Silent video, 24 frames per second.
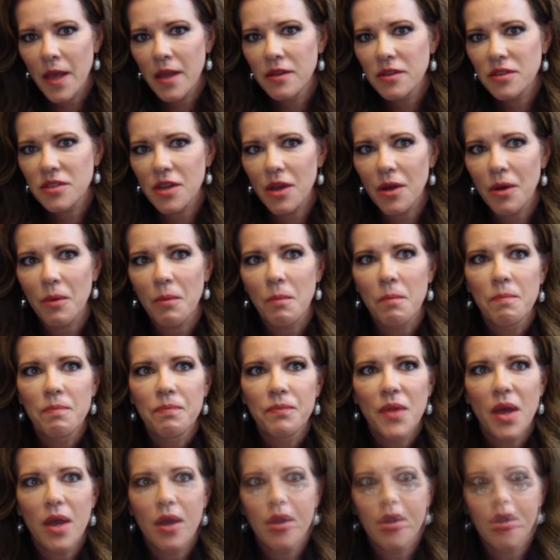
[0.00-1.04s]
So
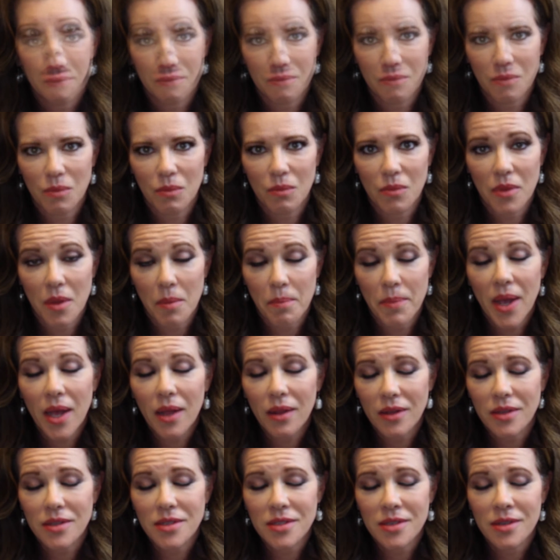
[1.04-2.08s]
the
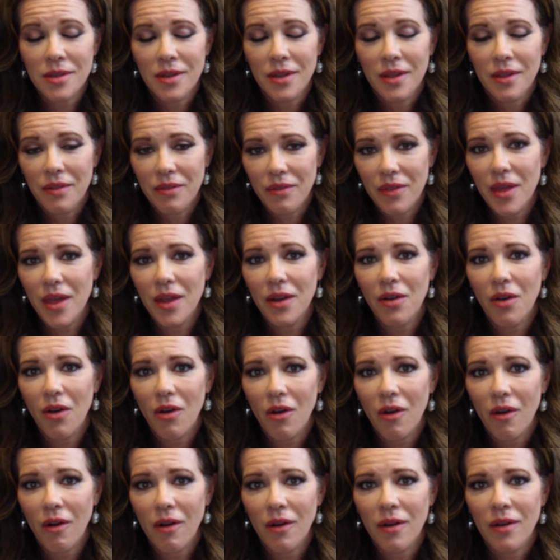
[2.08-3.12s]
pellets then
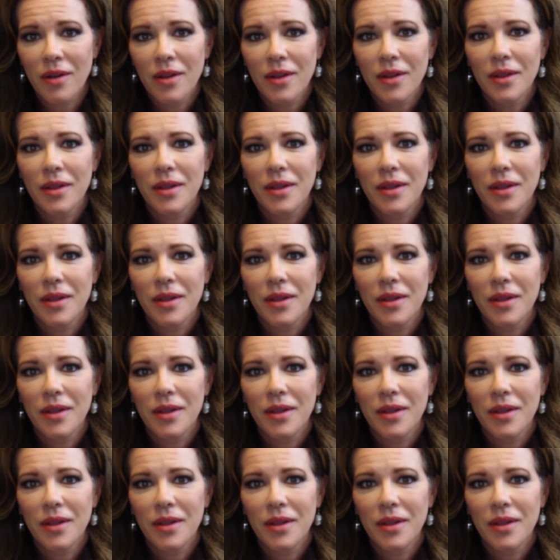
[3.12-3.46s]
are